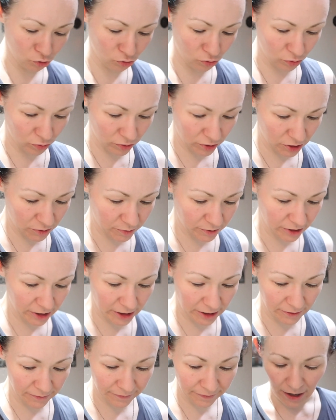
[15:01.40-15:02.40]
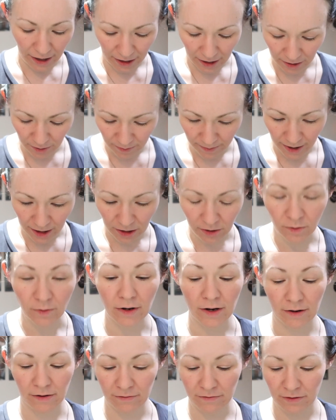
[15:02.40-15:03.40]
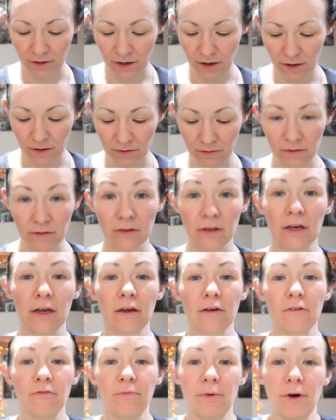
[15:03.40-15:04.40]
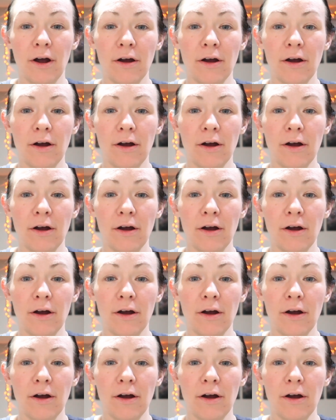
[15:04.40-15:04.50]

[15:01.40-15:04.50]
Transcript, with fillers: Ooh, it's pretty. I gotta microwave the other thing of